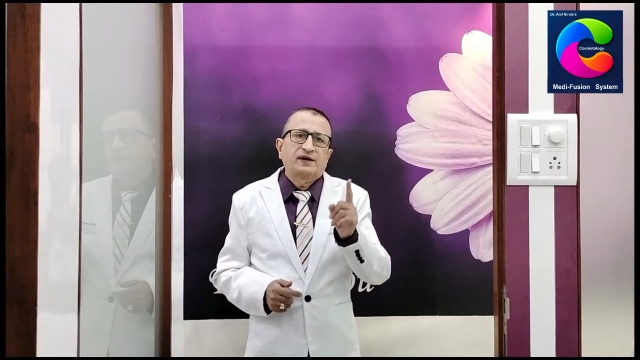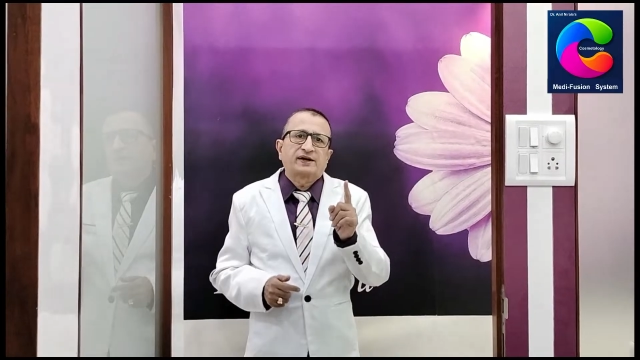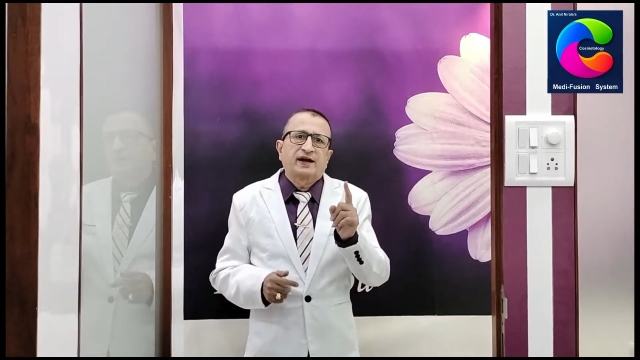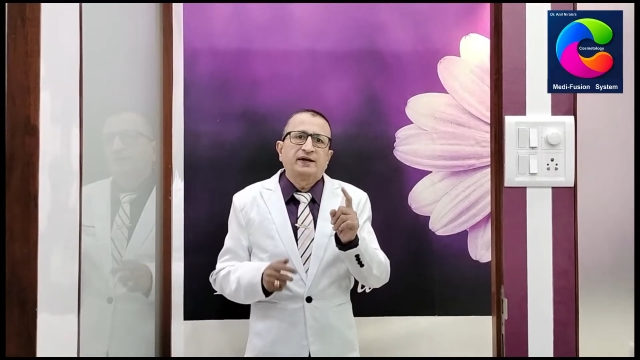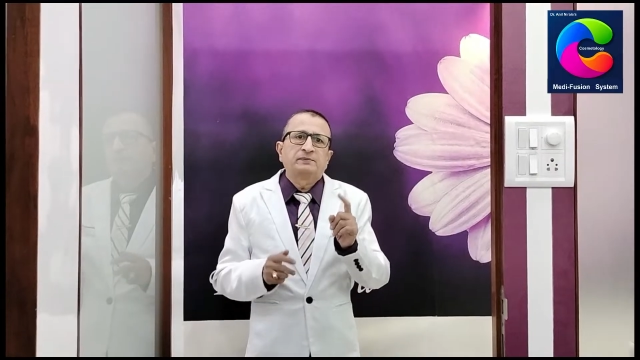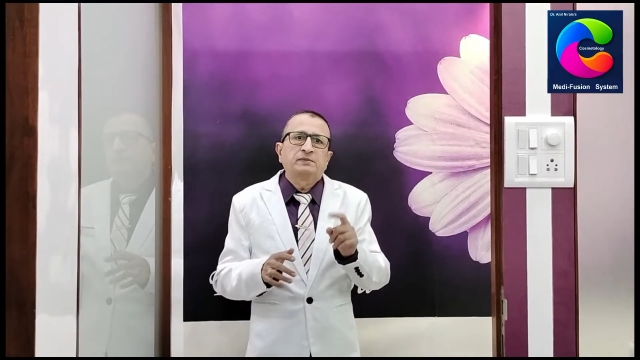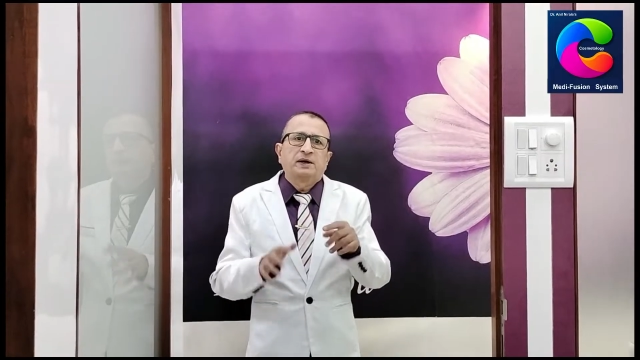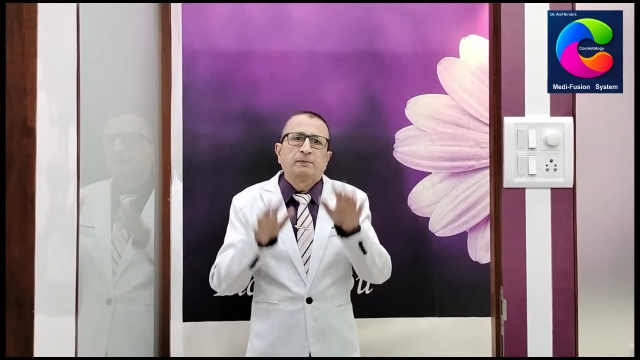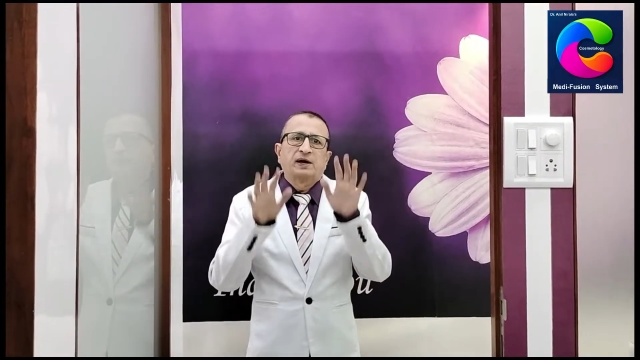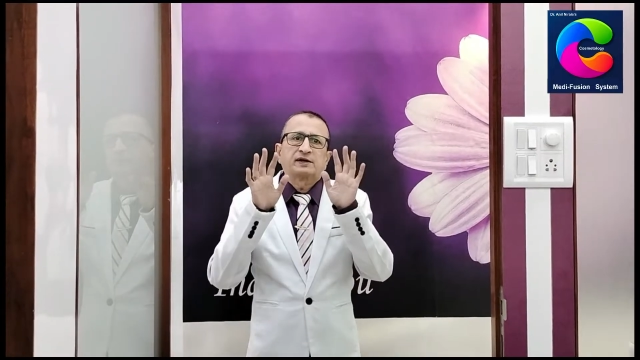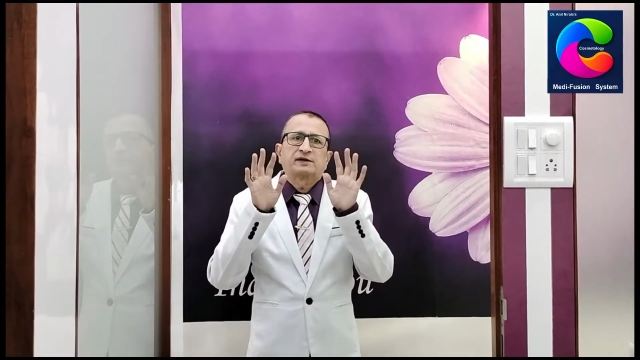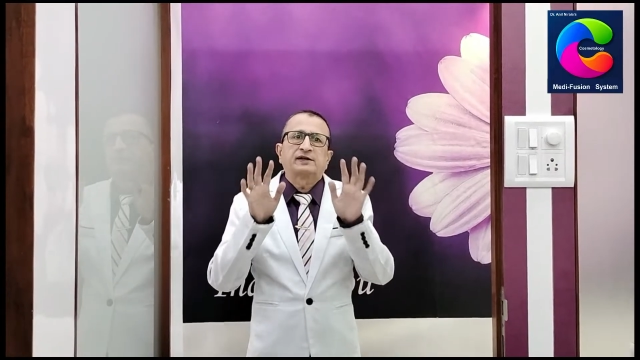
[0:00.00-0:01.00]
time
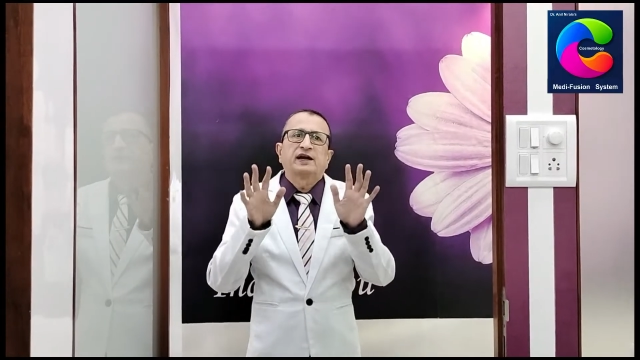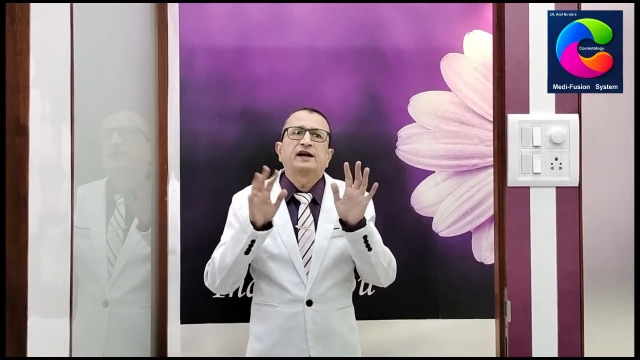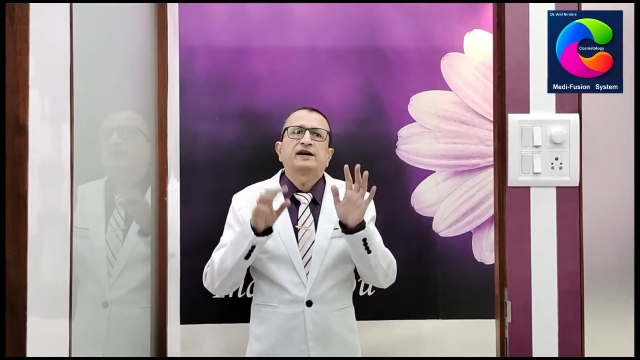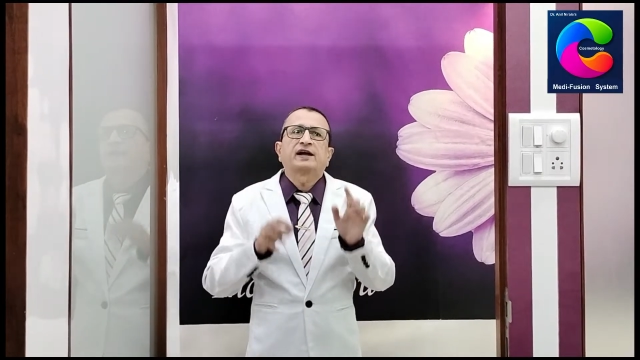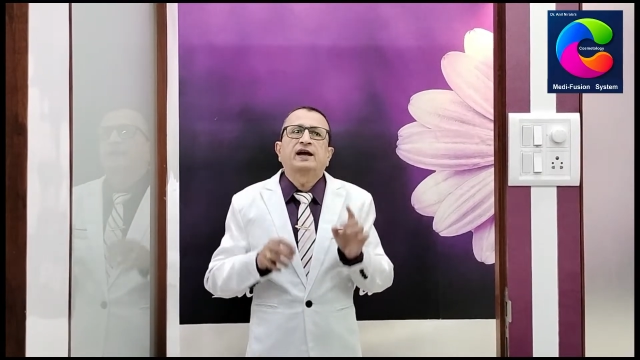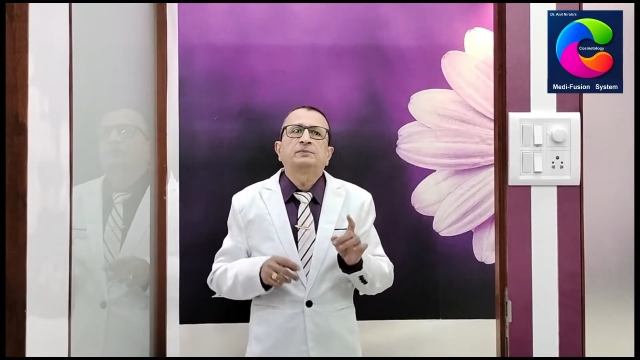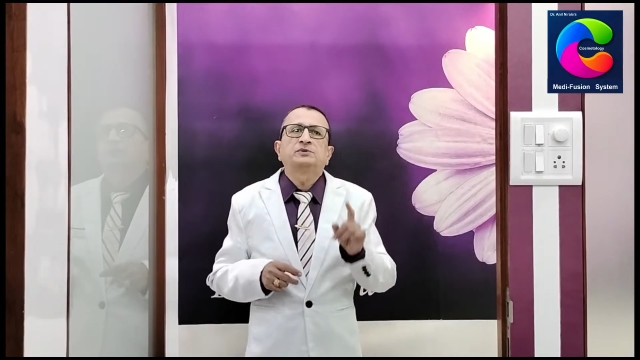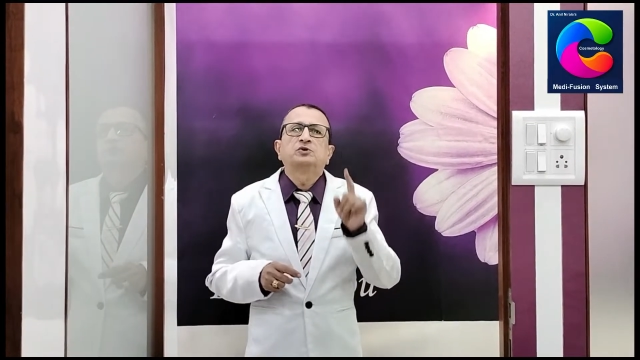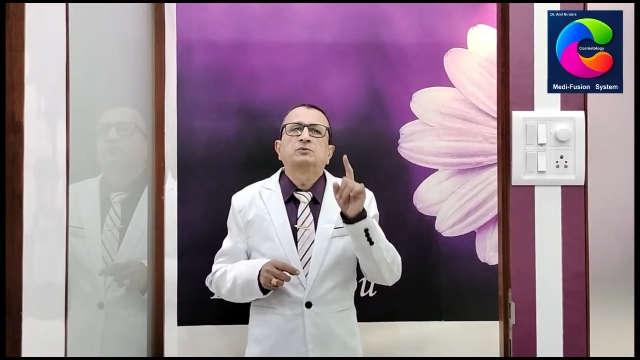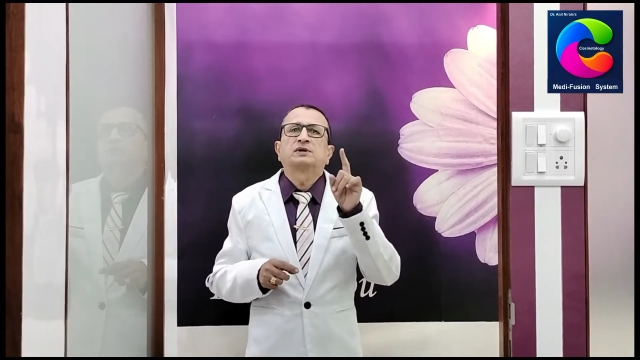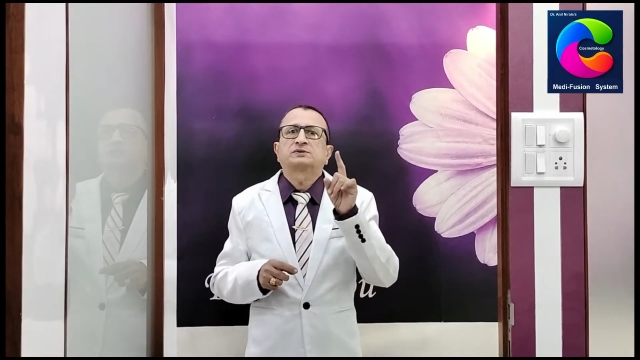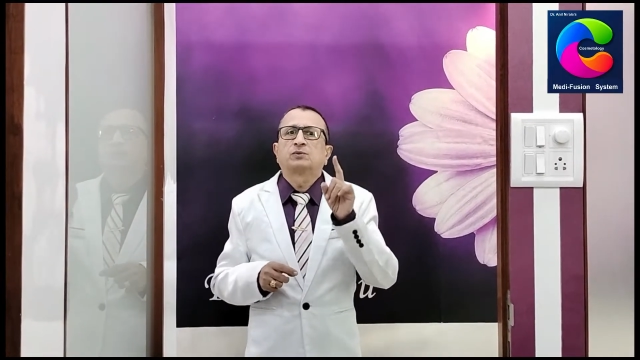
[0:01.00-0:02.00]
but 10 times you
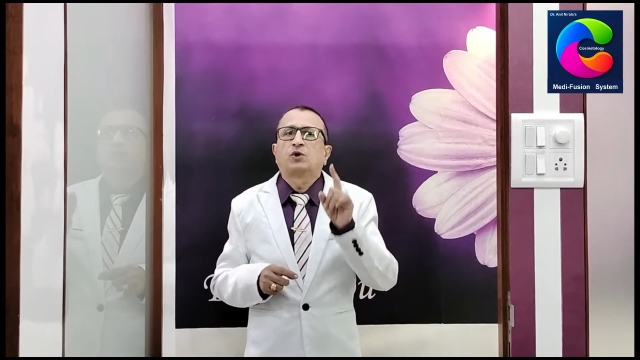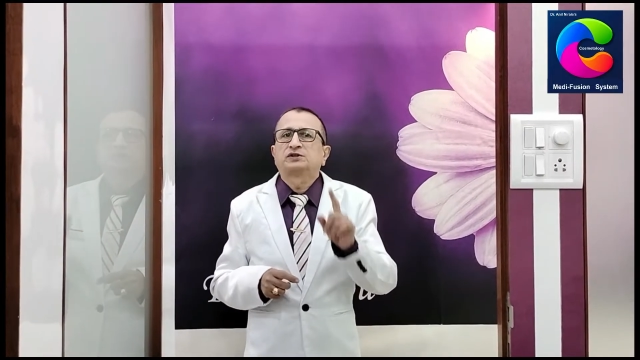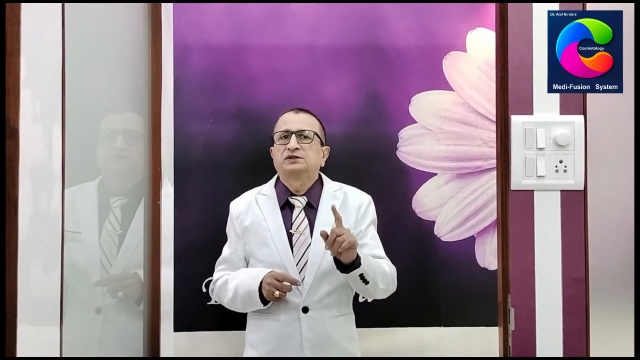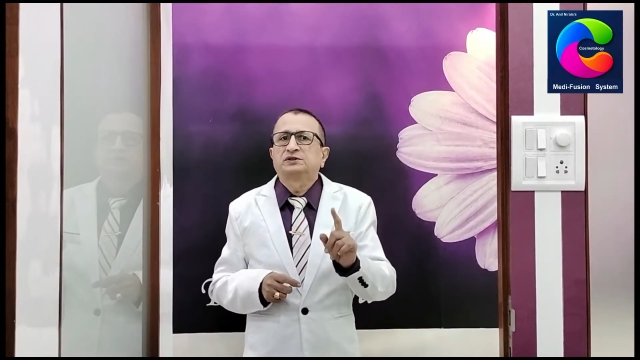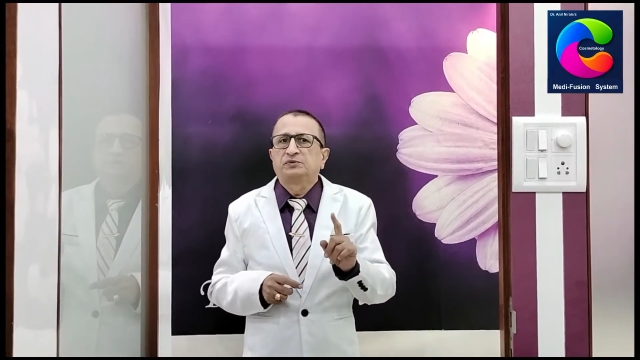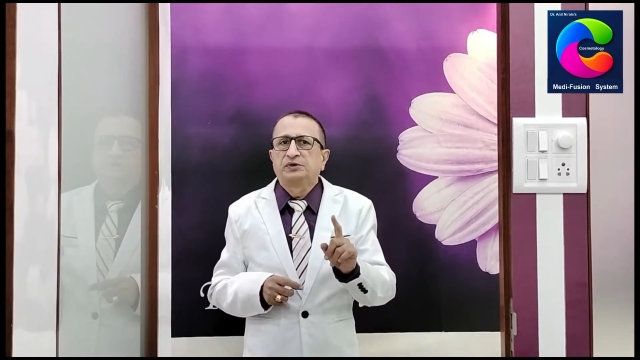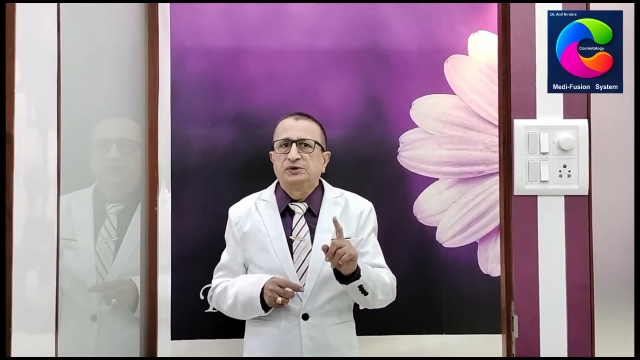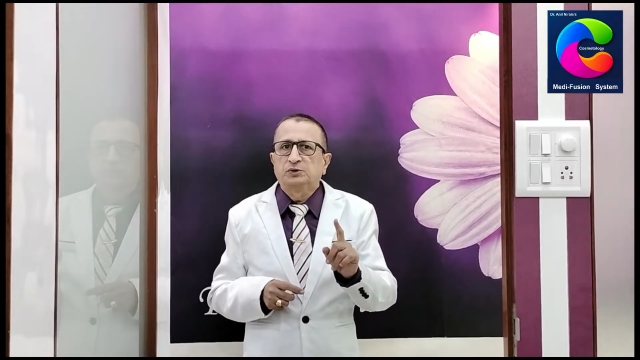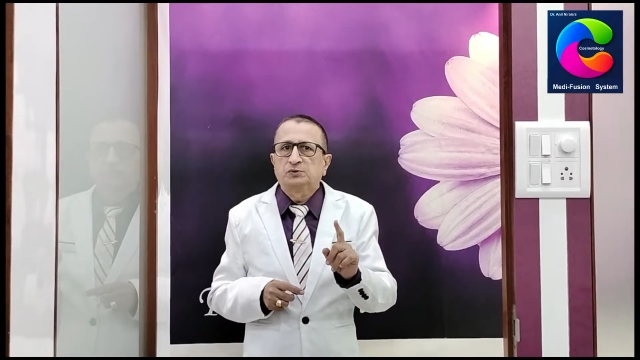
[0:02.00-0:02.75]
must watch this video.